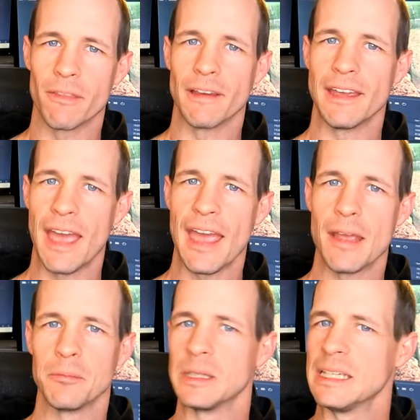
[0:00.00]
the
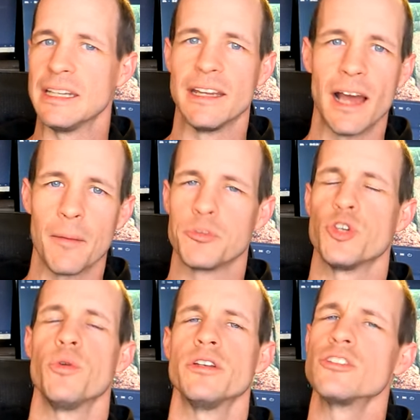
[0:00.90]
game leading up
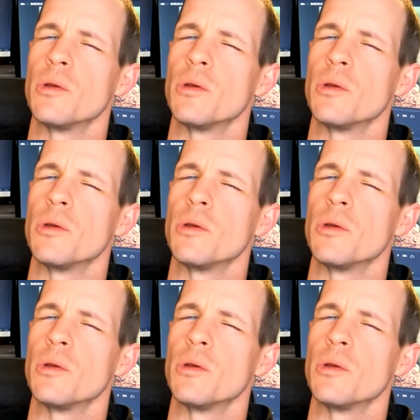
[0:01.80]
to it,